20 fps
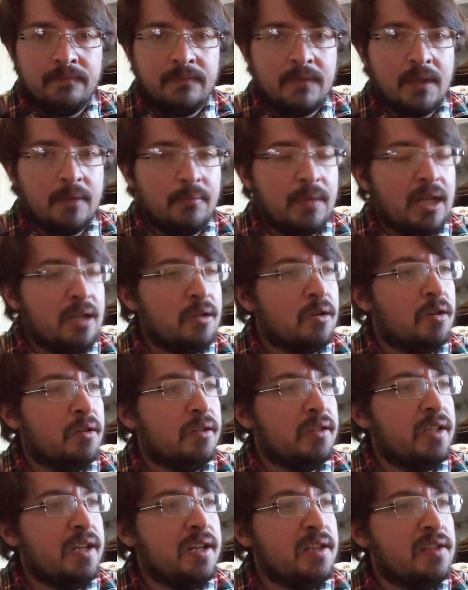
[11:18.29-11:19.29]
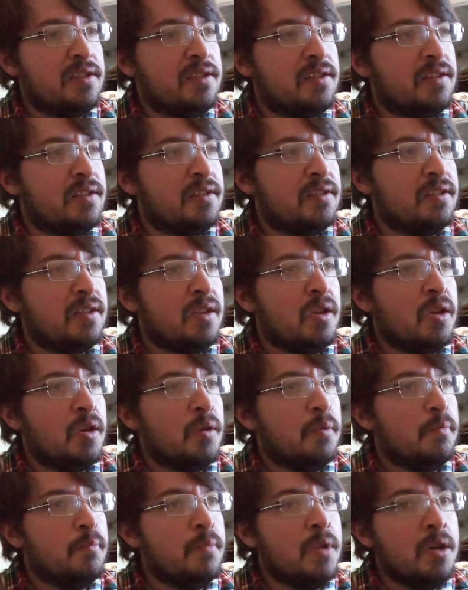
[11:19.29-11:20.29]
I mean, all these
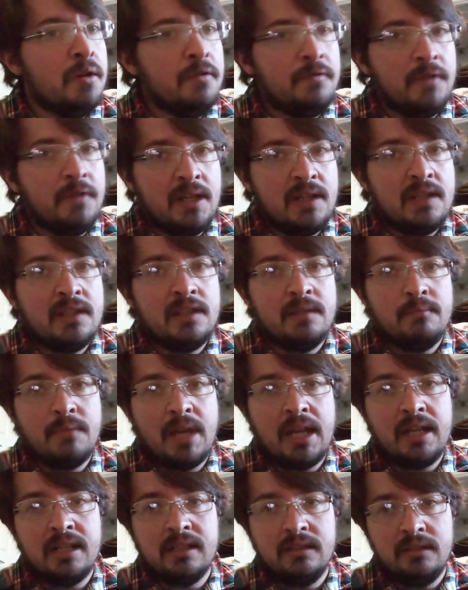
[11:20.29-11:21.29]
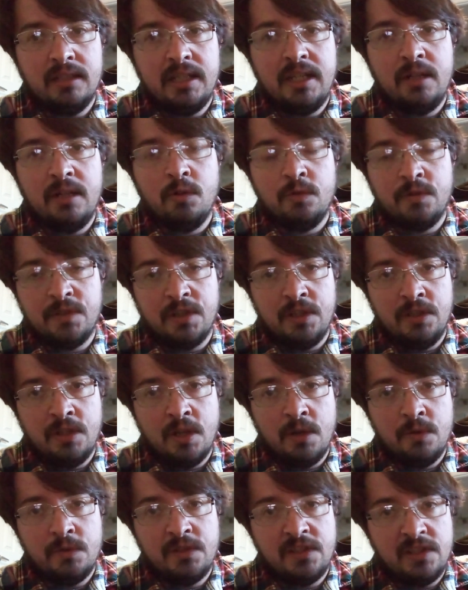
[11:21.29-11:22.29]
movies make little to
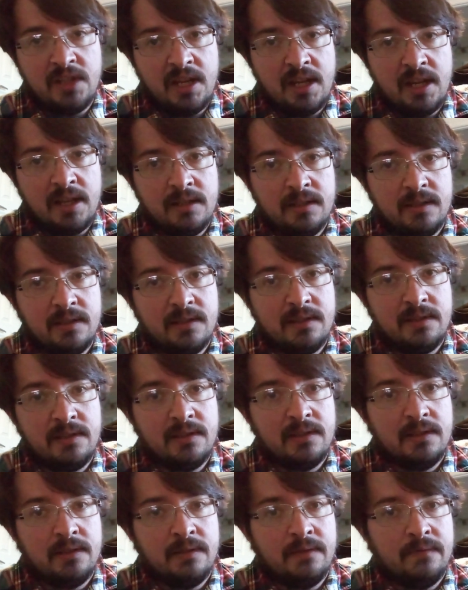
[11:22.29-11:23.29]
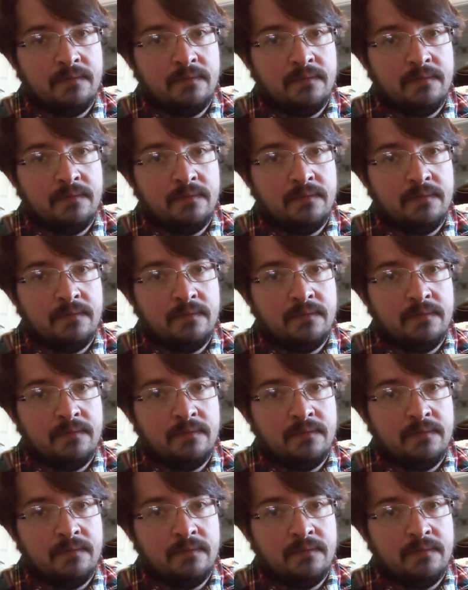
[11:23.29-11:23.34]
no sense.